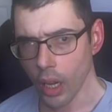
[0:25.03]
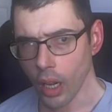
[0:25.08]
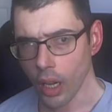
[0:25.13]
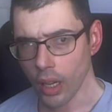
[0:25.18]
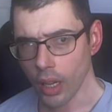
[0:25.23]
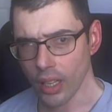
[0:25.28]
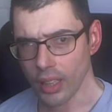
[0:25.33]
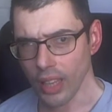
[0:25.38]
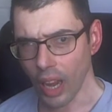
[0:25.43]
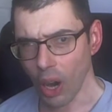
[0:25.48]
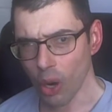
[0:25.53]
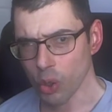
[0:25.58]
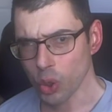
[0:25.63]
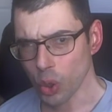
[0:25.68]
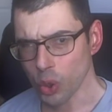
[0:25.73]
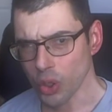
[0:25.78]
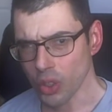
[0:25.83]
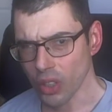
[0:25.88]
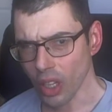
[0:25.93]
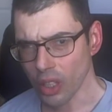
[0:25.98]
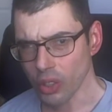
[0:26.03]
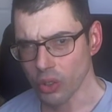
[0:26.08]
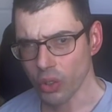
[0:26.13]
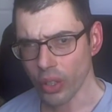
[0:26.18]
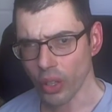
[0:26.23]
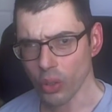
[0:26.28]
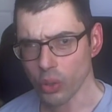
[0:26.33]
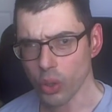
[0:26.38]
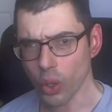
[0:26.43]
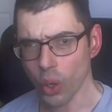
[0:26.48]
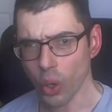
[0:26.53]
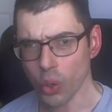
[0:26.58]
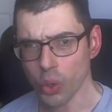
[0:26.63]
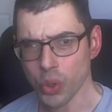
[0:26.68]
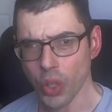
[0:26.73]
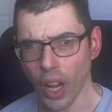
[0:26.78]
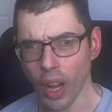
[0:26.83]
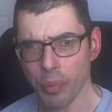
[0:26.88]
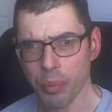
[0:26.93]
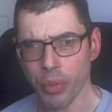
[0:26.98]
The Dow Jones Industrials closed
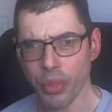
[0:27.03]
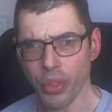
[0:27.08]
up